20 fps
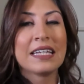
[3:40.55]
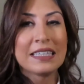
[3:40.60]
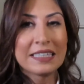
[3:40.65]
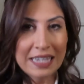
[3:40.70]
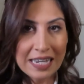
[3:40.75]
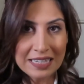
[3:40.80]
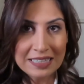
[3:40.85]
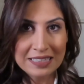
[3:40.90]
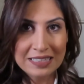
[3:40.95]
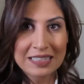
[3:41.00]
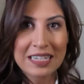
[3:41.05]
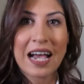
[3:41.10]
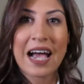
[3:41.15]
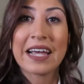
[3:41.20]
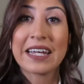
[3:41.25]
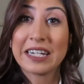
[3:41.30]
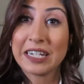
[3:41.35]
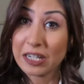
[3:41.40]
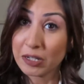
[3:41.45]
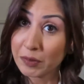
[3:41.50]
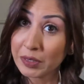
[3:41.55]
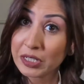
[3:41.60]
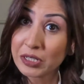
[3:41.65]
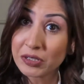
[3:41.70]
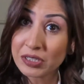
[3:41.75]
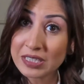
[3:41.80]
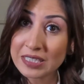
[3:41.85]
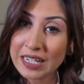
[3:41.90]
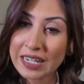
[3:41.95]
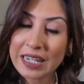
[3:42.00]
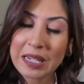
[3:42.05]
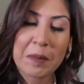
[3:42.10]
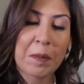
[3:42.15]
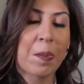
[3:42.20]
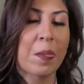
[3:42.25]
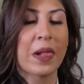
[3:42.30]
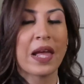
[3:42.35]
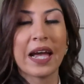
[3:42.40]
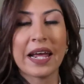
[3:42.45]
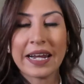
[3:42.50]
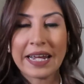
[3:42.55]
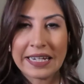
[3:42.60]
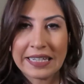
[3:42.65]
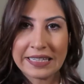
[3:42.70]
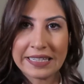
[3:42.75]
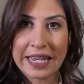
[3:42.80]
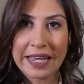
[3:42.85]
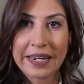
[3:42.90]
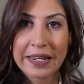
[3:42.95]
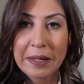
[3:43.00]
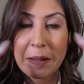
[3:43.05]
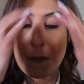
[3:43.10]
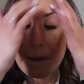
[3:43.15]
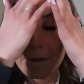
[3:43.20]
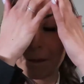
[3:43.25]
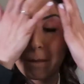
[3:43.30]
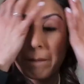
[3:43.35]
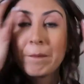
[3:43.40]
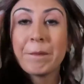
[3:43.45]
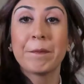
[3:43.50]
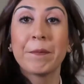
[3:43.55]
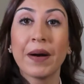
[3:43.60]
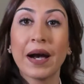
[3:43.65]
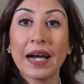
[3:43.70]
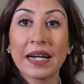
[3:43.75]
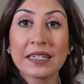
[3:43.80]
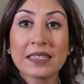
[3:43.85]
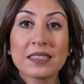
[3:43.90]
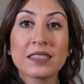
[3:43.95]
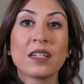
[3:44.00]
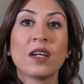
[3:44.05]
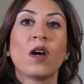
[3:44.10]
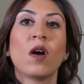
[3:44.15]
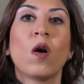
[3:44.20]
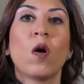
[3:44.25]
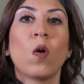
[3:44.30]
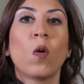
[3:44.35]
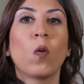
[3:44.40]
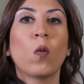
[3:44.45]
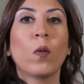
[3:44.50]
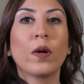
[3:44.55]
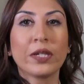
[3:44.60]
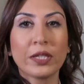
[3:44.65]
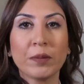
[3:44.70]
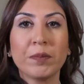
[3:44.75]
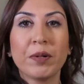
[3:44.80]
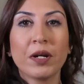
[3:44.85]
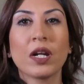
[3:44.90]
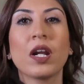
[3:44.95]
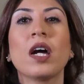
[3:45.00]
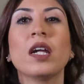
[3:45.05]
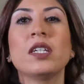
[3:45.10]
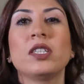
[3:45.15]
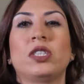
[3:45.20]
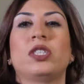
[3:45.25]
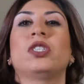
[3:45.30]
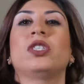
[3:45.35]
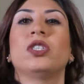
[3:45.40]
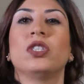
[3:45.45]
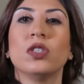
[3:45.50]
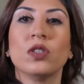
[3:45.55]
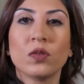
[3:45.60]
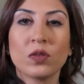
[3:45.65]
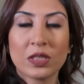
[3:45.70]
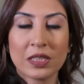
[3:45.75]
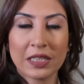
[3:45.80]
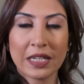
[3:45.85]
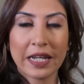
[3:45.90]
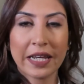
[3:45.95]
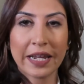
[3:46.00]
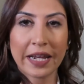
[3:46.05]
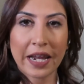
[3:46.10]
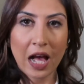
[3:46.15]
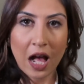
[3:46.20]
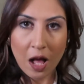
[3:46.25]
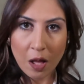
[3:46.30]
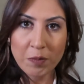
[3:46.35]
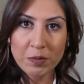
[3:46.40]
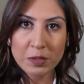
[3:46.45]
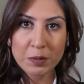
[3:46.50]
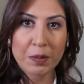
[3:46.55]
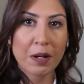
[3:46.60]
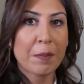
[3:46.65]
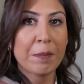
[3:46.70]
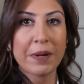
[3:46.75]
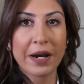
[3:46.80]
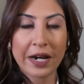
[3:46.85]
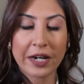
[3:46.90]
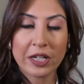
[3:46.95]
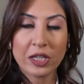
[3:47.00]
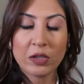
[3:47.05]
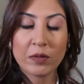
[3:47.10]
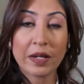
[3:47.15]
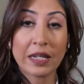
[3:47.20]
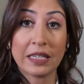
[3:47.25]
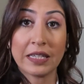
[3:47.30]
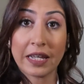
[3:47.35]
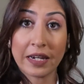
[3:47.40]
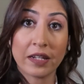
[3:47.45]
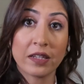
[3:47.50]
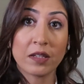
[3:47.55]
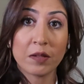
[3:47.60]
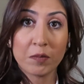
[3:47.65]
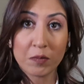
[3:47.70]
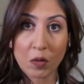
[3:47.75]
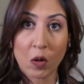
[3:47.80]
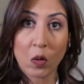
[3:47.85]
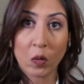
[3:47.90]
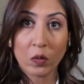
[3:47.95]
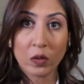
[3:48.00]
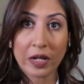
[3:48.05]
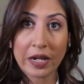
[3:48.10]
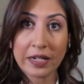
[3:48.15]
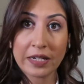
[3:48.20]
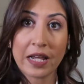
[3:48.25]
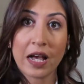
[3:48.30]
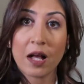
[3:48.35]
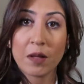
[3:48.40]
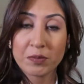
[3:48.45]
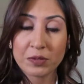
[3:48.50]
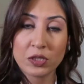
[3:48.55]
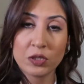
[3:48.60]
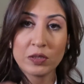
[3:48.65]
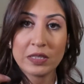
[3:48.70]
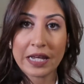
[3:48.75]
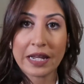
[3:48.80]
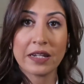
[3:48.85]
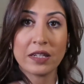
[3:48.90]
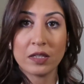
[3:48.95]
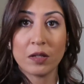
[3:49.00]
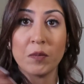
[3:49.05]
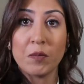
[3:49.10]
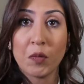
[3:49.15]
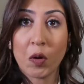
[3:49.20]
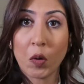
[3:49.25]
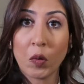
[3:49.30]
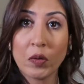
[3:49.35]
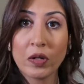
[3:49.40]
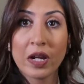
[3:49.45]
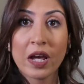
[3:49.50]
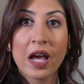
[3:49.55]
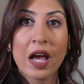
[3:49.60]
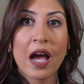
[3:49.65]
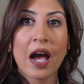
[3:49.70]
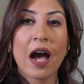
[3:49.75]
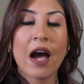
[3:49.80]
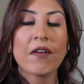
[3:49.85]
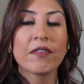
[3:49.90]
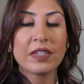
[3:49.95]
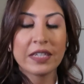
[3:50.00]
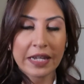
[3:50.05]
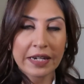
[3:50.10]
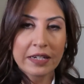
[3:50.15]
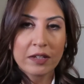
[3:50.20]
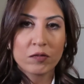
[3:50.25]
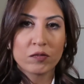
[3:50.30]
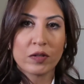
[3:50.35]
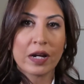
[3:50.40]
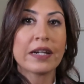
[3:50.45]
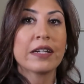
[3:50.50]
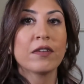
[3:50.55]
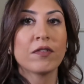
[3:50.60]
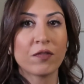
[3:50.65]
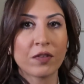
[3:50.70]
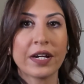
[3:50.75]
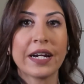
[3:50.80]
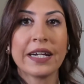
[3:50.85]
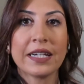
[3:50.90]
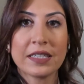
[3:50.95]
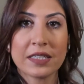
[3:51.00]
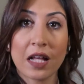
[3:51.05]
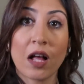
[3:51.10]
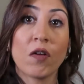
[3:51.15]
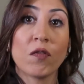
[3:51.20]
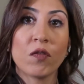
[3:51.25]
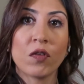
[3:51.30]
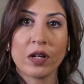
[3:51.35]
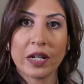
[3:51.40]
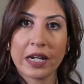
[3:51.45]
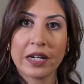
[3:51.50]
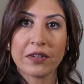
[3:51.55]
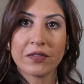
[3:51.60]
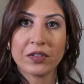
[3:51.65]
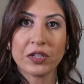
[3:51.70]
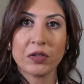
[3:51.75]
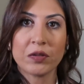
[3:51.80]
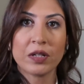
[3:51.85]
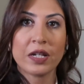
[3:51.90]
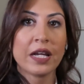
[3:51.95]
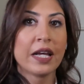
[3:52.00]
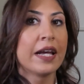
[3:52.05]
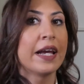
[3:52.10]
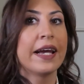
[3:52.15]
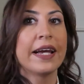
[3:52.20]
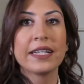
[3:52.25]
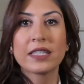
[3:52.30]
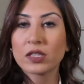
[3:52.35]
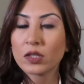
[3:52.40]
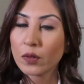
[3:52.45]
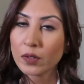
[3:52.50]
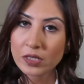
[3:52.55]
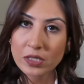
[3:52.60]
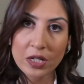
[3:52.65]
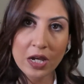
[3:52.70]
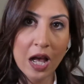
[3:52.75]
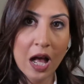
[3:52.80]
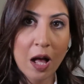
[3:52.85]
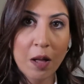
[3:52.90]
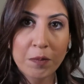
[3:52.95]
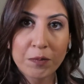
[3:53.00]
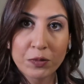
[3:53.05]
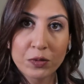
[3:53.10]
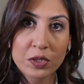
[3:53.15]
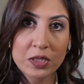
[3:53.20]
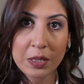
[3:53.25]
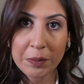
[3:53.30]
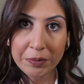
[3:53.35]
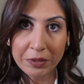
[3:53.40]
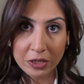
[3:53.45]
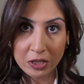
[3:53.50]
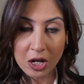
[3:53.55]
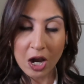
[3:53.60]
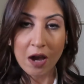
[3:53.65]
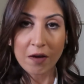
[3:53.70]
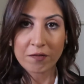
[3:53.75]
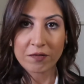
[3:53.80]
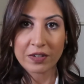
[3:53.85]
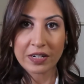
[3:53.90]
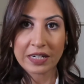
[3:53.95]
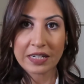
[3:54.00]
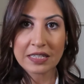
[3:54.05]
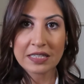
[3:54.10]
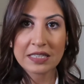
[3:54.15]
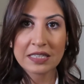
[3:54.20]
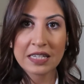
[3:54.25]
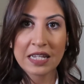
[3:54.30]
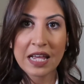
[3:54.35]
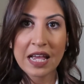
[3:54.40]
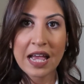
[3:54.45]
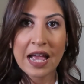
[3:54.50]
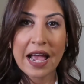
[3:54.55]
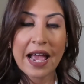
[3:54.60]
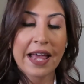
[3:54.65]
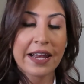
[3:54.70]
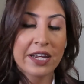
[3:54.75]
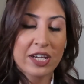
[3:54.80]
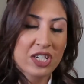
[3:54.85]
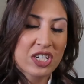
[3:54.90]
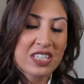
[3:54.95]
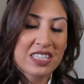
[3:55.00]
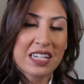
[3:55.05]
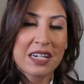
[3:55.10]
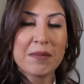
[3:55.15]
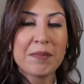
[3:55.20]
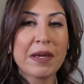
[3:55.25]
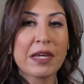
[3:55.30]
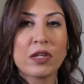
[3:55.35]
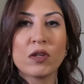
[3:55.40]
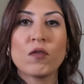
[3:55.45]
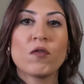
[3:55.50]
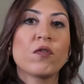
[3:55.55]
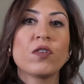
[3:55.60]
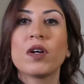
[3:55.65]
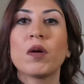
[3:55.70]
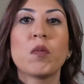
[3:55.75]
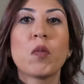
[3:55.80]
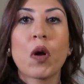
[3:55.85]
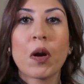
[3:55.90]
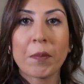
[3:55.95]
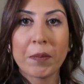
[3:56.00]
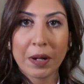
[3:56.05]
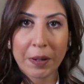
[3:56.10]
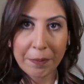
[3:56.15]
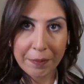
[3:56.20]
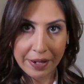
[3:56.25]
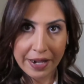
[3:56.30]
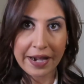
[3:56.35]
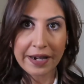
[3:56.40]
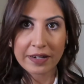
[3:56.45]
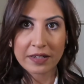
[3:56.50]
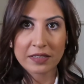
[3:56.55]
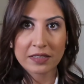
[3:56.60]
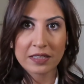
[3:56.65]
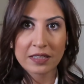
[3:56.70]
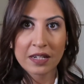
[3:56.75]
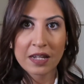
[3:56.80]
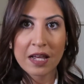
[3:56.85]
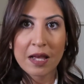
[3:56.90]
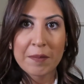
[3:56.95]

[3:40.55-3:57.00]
Yes, I hear what you're saying and I get it, but when you put on a suit, it helps prepare you and get in the mode, and helps you get in the mode of getting ready for a telephone interview. It's going to help boost up your confidence, and it's just going to make you feel more prepared.